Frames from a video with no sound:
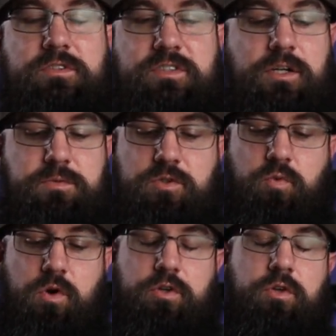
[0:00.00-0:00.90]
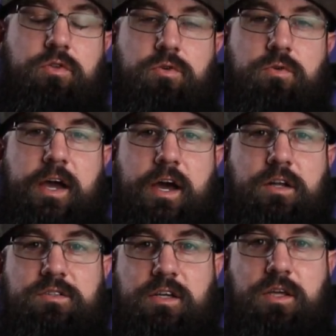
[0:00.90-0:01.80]
The setup's going to walk you through
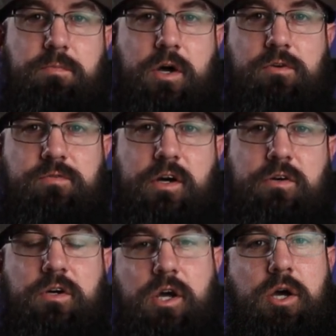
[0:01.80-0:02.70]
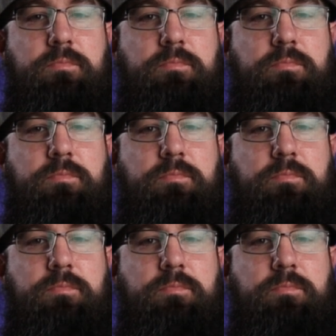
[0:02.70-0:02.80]
how to take that model file,